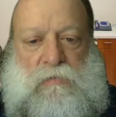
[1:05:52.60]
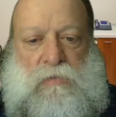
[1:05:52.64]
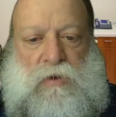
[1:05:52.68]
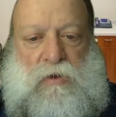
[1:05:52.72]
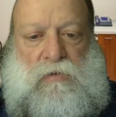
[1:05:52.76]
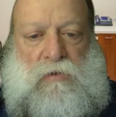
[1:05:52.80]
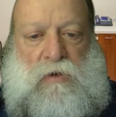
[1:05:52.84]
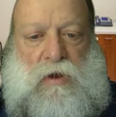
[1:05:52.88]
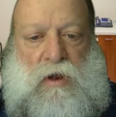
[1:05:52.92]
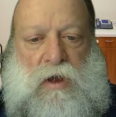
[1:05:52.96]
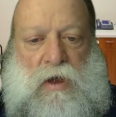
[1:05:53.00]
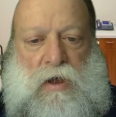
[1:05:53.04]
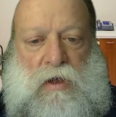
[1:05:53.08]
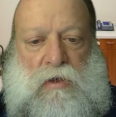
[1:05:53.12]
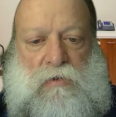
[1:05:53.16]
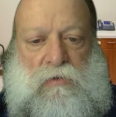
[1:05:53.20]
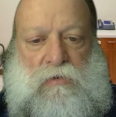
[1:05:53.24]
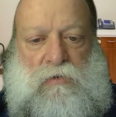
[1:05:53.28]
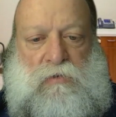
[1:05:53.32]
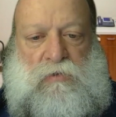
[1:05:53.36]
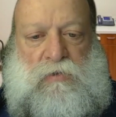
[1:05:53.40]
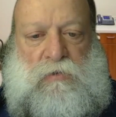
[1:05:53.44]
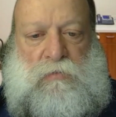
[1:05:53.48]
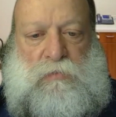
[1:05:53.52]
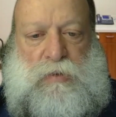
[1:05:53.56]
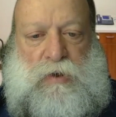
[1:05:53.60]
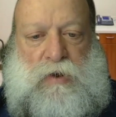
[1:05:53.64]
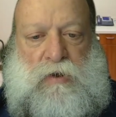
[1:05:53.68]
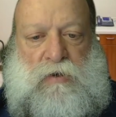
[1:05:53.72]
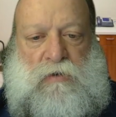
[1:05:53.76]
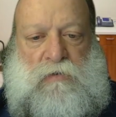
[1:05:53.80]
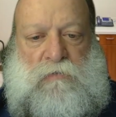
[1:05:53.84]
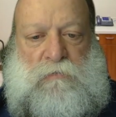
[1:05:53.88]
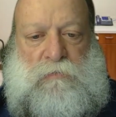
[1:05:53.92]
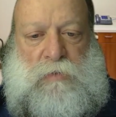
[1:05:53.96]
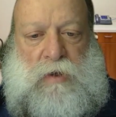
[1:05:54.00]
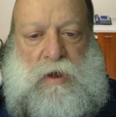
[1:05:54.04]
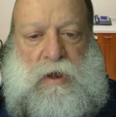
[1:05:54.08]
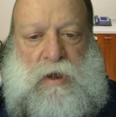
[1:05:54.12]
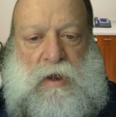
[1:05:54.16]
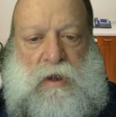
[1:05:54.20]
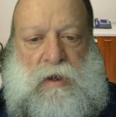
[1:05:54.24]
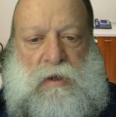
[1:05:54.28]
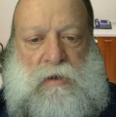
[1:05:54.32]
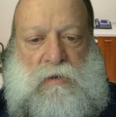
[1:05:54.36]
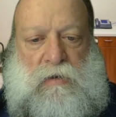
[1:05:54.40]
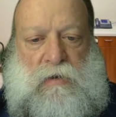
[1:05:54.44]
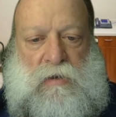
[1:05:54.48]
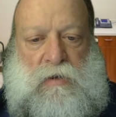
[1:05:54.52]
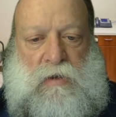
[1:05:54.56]
McGraw, who is a peer of
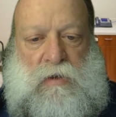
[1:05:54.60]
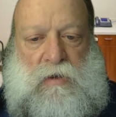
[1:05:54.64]
mine.